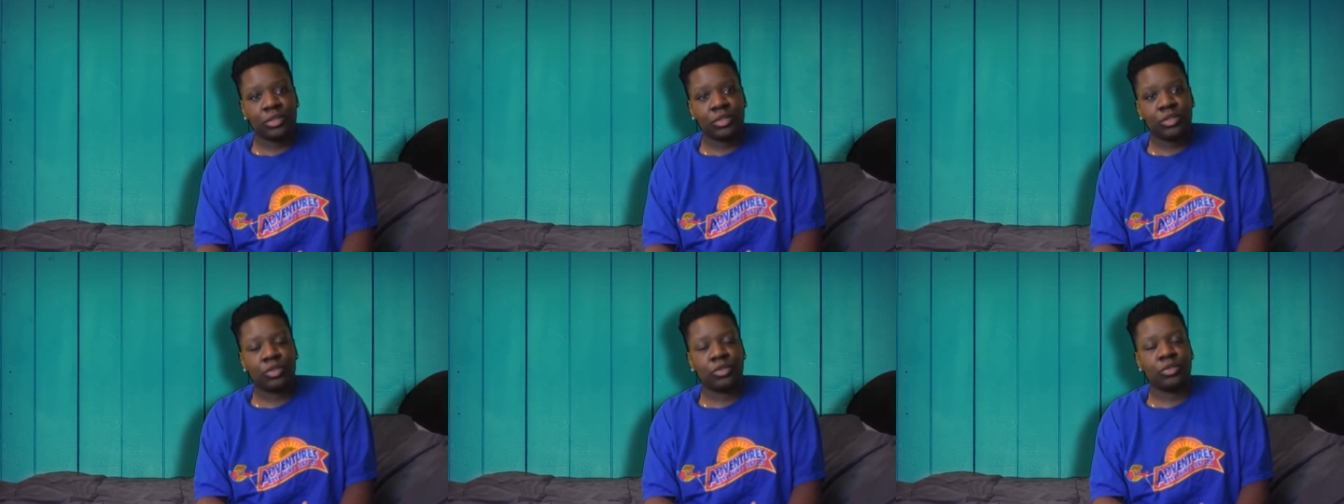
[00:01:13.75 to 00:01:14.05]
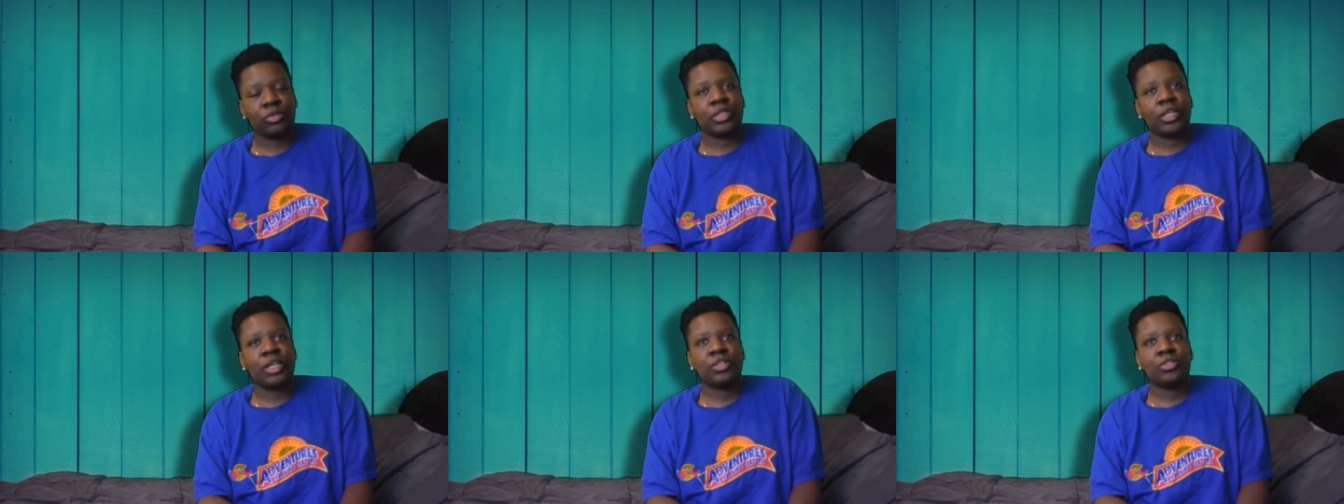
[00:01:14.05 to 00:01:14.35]
You
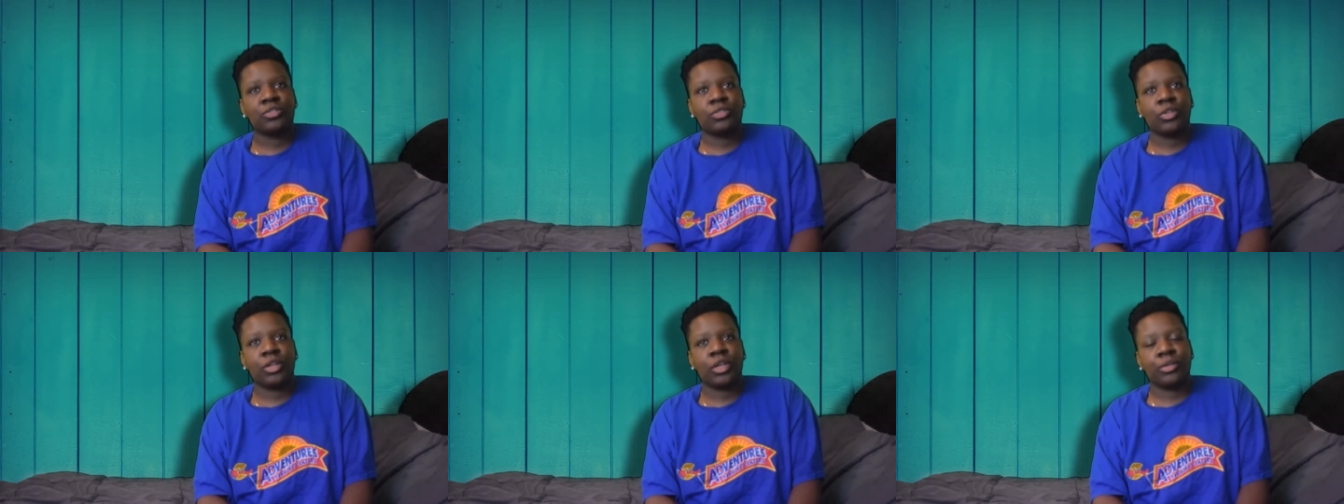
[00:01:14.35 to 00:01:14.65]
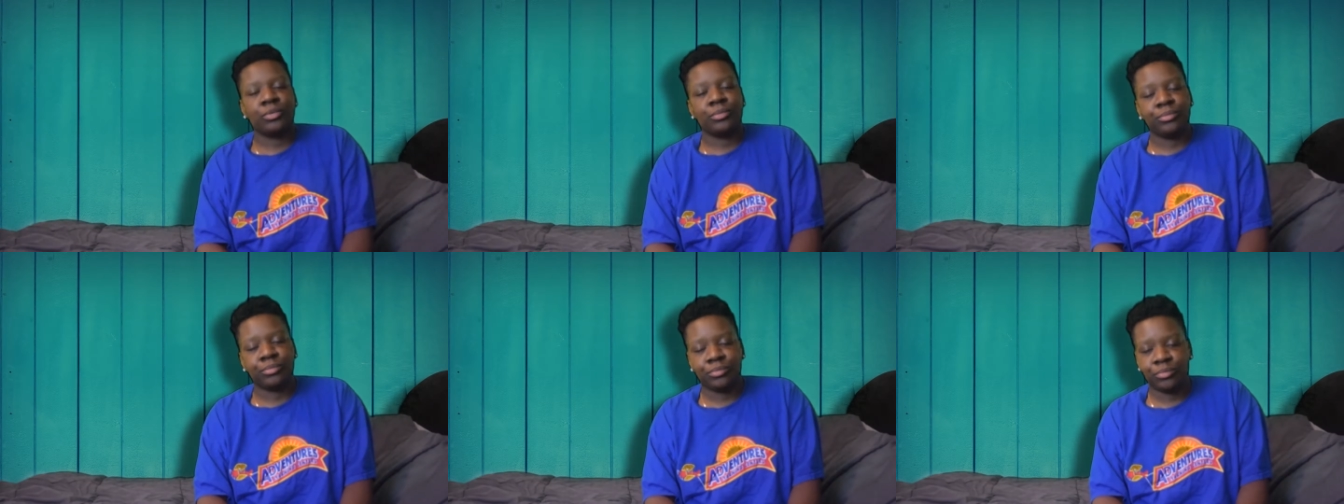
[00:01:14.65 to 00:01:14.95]
know,
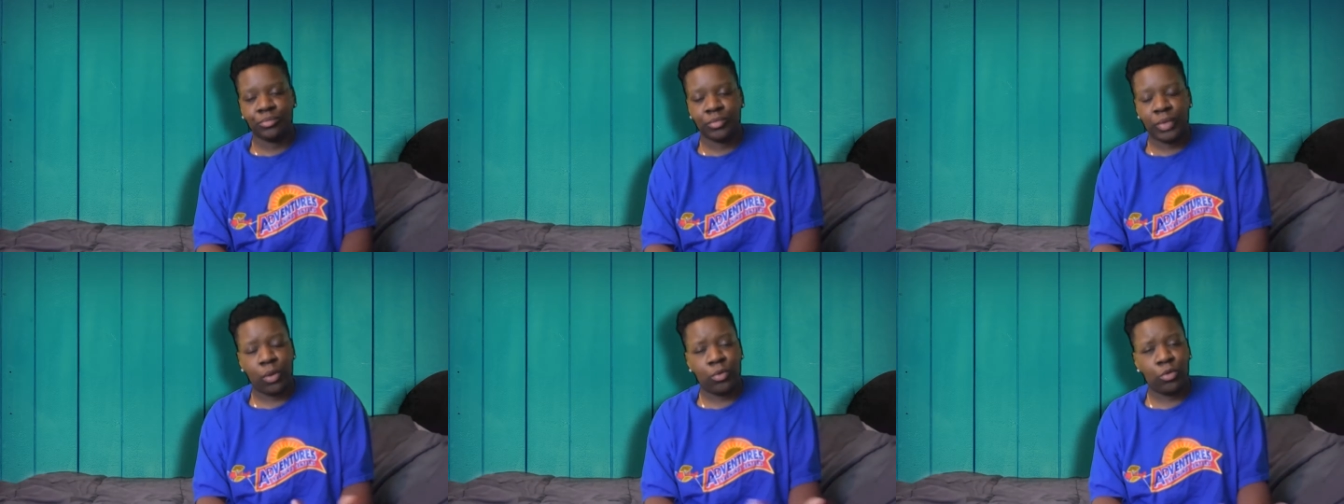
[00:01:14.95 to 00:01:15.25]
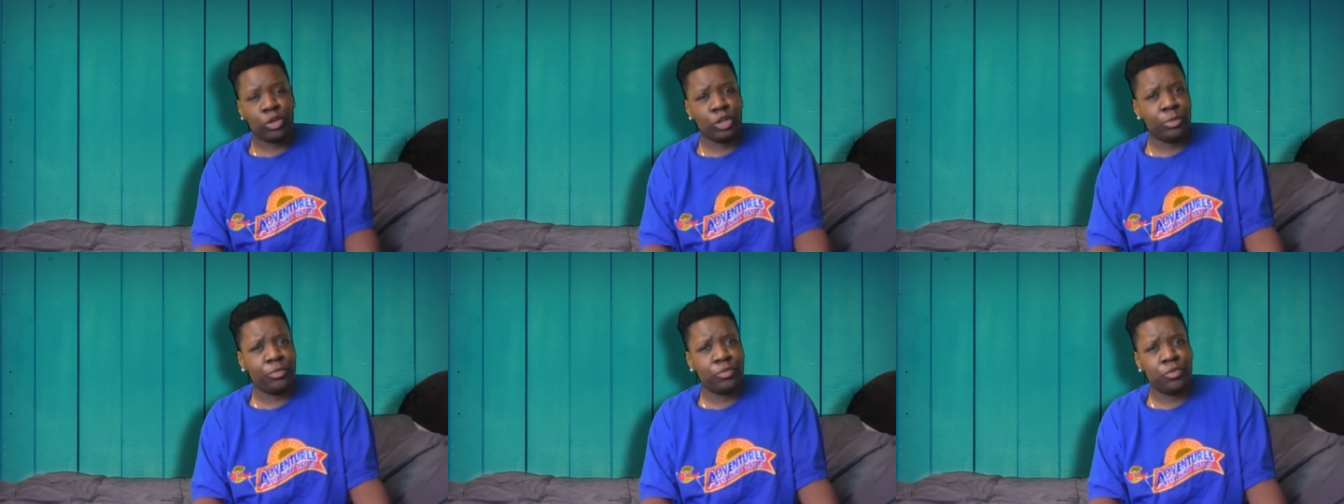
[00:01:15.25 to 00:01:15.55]
yesterday I
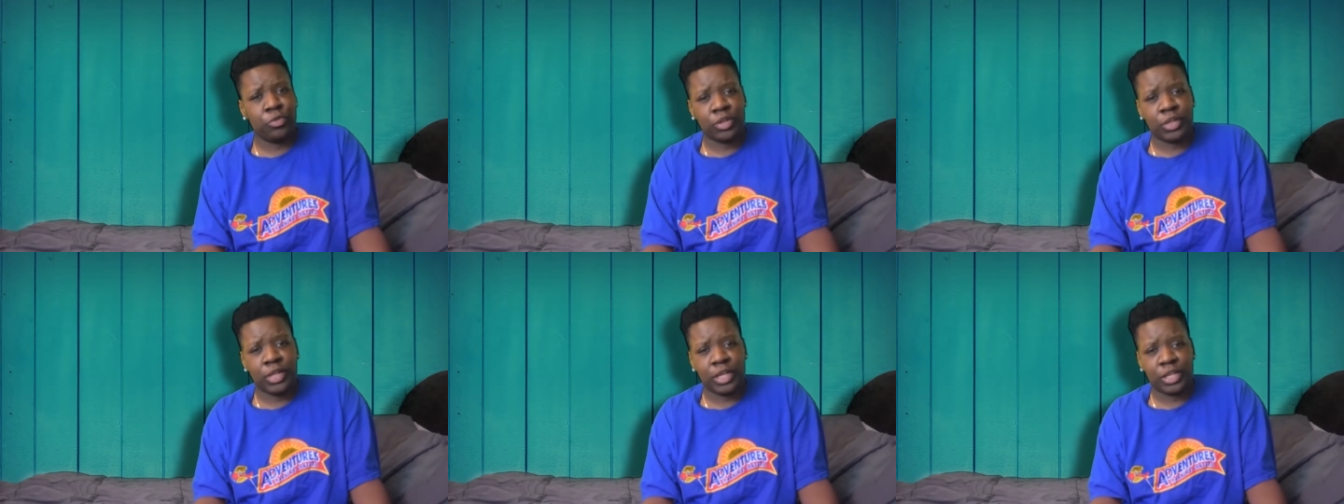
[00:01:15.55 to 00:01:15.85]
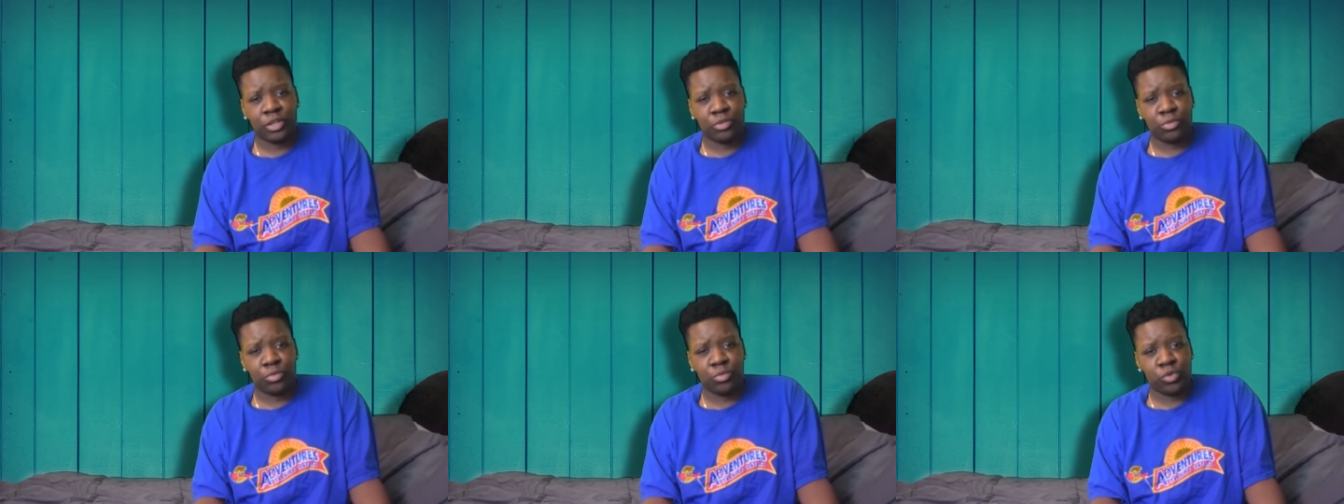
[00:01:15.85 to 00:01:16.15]
woke up at 4
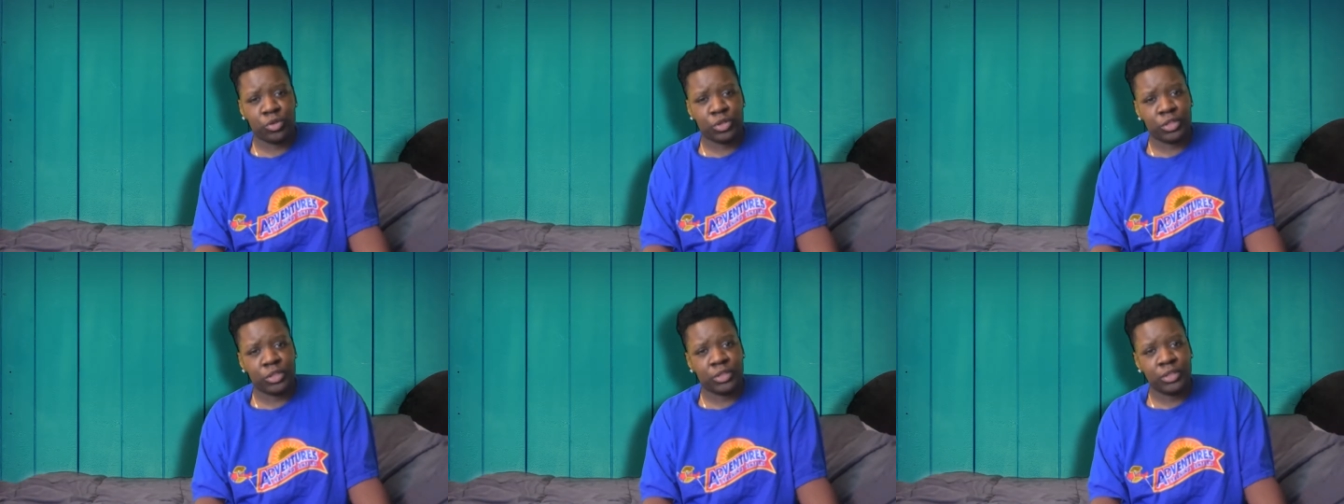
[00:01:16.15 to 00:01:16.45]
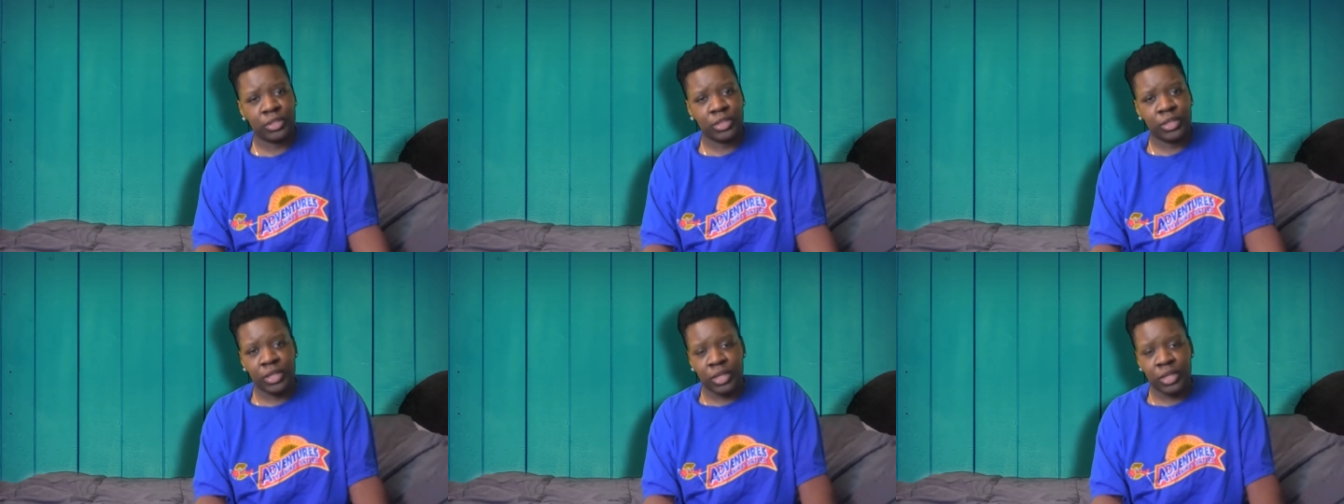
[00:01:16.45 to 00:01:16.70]
o'clock in the morning